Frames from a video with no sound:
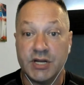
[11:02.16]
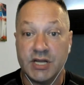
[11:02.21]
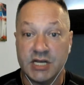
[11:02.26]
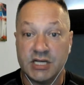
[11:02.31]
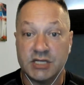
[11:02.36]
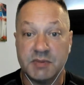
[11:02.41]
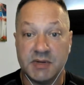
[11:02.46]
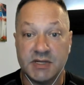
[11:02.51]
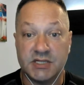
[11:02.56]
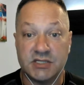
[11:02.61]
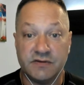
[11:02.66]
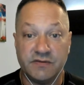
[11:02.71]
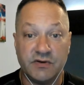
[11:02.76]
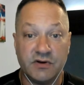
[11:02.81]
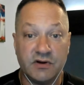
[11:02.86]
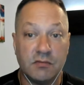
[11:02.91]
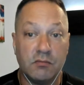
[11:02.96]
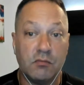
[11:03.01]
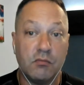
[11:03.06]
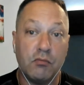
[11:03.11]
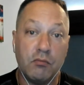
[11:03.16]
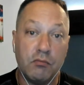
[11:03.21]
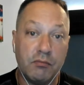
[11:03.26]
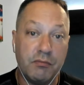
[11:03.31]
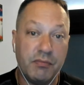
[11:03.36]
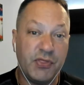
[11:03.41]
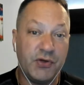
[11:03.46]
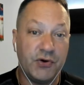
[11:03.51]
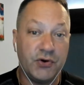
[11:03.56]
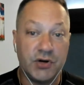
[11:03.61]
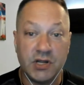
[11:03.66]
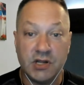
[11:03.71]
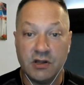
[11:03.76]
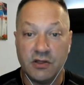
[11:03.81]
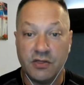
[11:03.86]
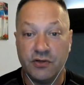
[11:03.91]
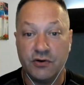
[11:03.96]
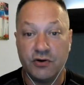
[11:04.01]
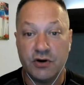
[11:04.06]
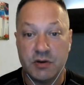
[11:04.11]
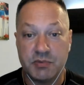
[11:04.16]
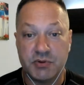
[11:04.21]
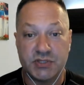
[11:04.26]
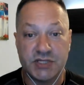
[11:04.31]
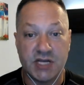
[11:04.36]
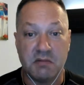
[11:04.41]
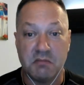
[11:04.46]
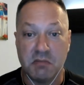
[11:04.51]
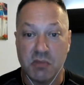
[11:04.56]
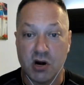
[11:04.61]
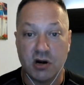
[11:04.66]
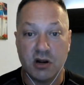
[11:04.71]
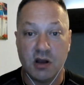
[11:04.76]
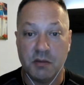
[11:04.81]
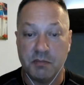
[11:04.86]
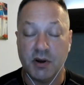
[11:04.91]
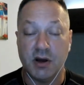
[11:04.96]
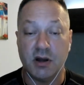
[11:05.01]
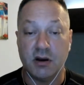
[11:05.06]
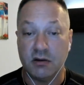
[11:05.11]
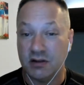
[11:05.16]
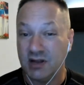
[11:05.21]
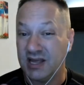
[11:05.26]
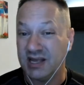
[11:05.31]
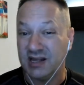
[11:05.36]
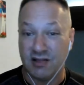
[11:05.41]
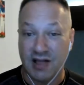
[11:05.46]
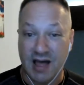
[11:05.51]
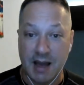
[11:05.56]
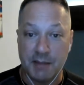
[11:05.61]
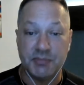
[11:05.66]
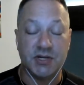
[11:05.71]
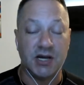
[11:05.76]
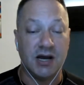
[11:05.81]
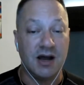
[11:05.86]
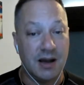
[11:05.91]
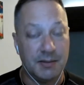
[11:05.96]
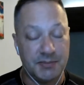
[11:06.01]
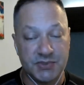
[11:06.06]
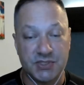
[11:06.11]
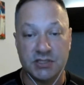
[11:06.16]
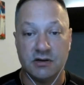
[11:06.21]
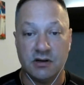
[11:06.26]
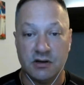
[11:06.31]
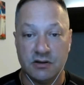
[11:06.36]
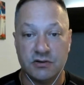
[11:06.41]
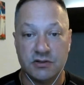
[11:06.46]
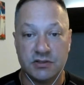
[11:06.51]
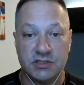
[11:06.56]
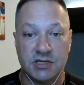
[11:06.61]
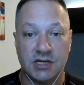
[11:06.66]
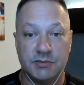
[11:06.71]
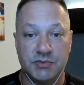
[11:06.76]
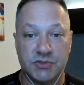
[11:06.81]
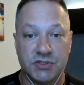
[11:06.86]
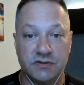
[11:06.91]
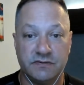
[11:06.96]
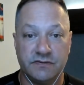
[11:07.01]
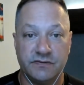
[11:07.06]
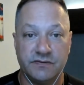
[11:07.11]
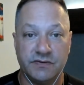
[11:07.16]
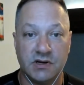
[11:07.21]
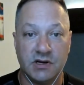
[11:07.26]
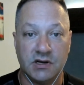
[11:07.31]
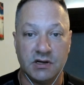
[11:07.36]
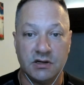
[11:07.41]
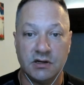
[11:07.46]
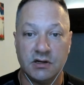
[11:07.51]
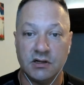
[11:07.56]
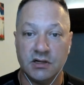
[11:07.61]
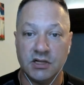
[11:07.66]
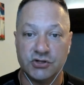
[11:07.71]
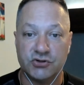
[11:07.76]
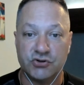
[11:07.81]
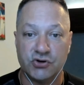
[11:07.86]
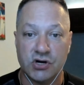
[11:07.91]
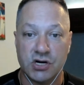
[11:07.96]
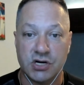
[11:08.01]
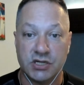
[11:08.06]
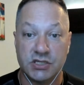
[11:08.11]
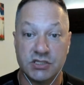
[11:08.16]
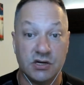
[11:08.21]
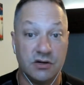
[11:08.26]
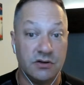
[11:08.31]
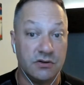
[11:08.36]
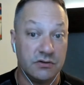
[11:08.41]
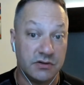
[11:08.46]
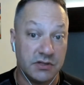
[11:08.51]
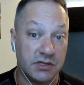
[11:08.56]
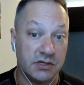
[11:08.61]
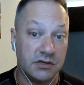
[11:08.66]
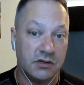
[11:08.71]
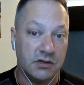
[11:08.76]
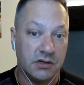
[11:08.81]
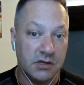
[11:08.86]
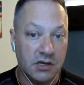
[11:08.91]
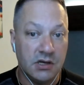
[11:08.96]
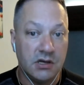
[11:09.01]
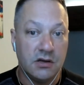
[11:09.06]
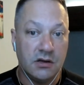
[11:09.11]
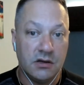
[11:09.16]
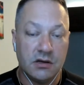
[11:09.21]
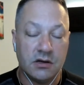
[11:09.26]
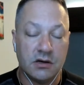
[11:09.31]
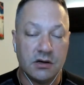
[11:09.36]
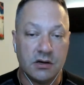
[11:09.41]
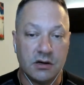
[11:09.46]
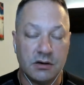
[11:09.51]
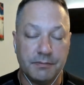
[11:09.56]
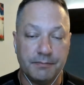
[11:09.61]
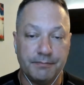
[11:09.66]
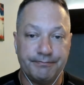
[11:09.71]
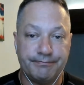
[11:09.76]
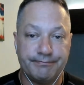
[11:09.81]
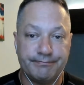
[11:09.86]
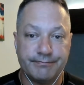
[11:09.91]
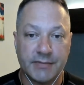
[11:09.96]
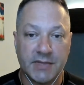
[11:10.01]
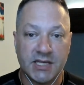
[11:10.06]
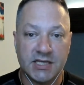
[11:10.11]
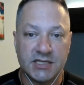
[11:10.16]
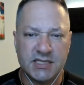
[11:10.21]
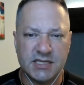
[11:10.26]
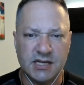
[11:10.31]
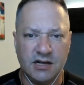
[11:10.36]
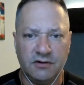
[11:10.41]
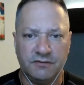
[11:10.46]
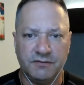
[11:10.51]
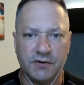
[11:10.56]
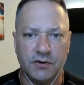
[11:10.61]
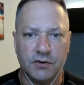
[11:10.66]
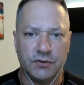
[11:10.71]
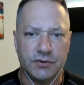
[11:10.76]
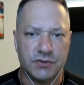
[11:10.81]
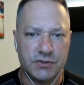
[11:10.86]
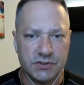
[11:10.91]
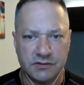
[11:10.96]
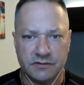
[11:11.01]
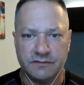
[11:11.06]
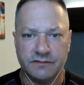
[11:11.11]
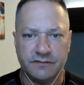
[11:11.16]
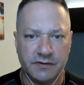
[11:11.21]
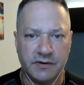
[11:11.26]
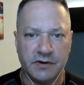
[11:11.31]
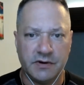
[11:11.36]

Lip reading: expensive here. 30% markup on like laptops and other types of electronics other than cell phones of